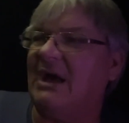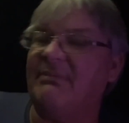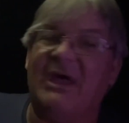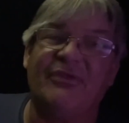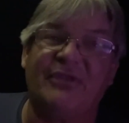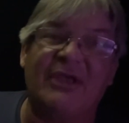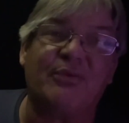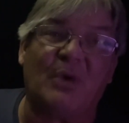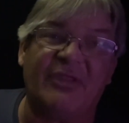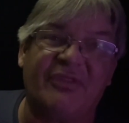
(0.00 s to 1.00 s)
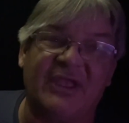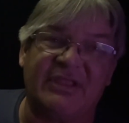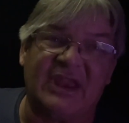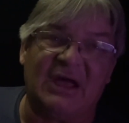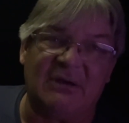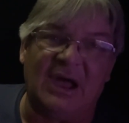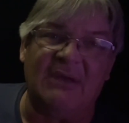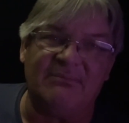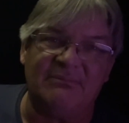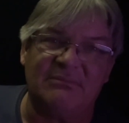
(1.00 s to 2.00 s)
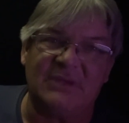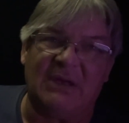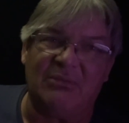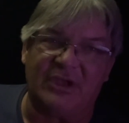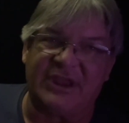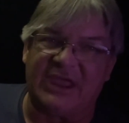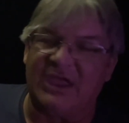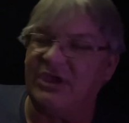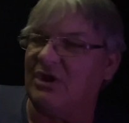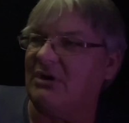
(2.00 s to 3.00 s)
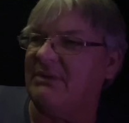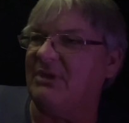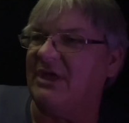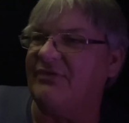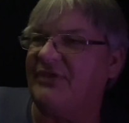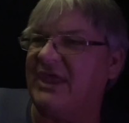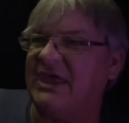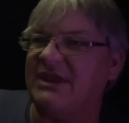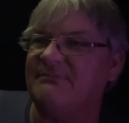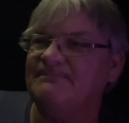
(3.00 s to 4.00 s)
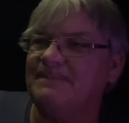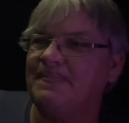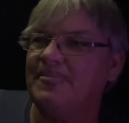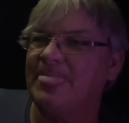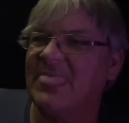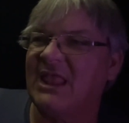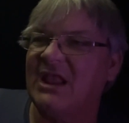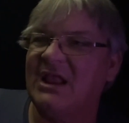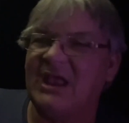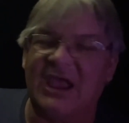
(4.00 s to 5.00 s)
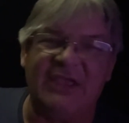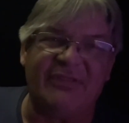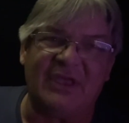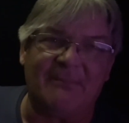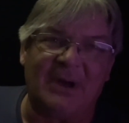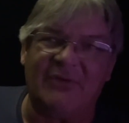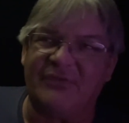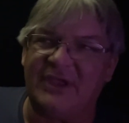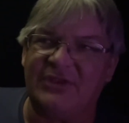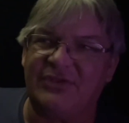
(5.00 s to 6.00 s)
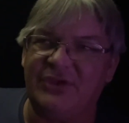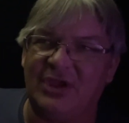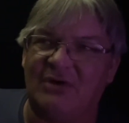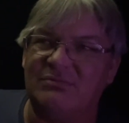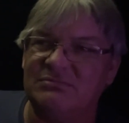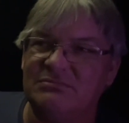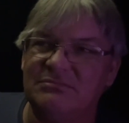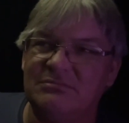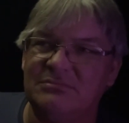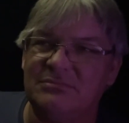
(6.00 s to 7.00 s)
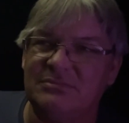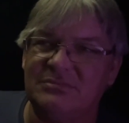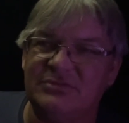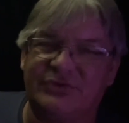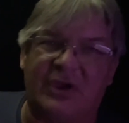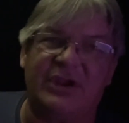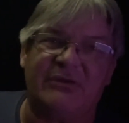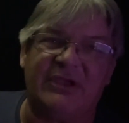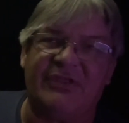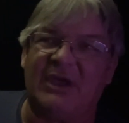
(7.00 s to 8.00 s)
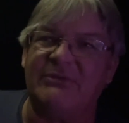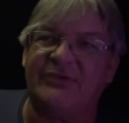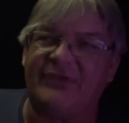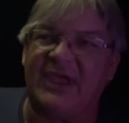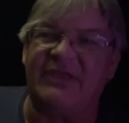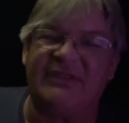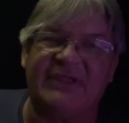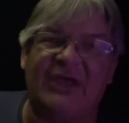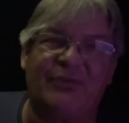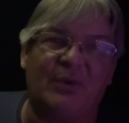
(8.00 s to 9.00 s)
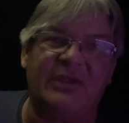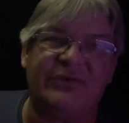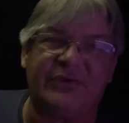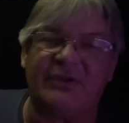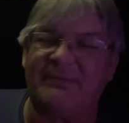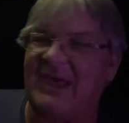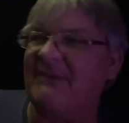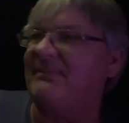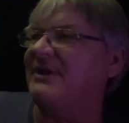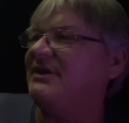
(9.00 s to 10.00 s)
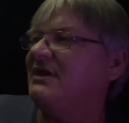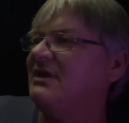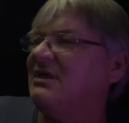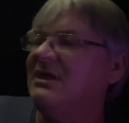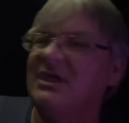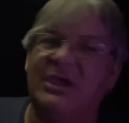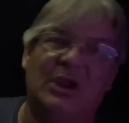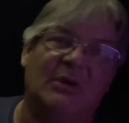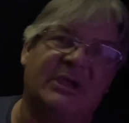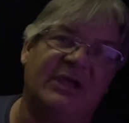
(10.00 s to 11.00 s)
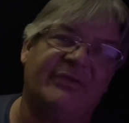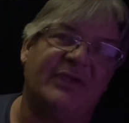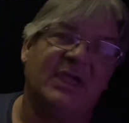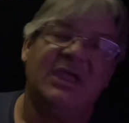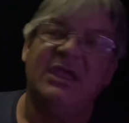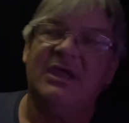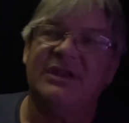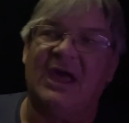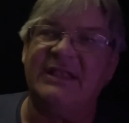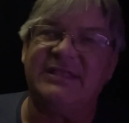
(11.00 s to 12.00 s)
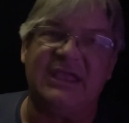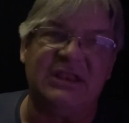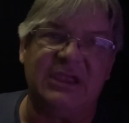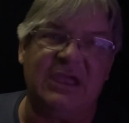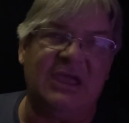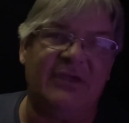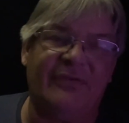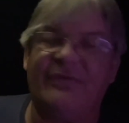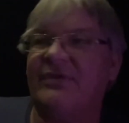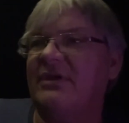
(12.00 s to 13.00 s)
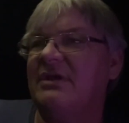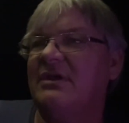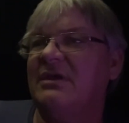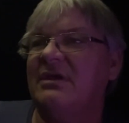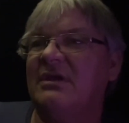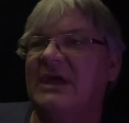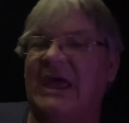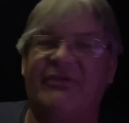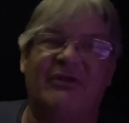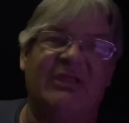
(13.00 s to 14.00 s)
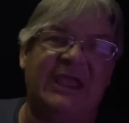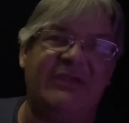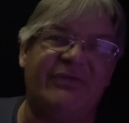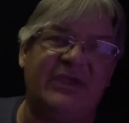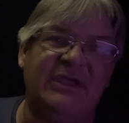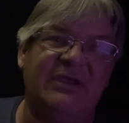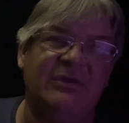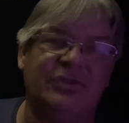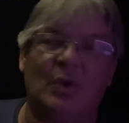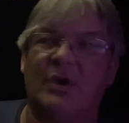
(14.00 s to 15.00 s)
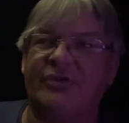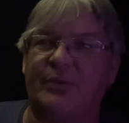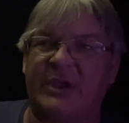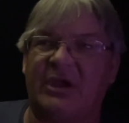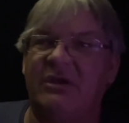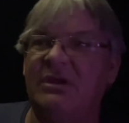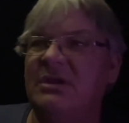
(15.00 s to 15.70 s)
That's one thing that I'm looking at. I'm not saying anything about that, training or anything. I'm just saying that that's what should have happened. Because 19 years as a lazy door swinger,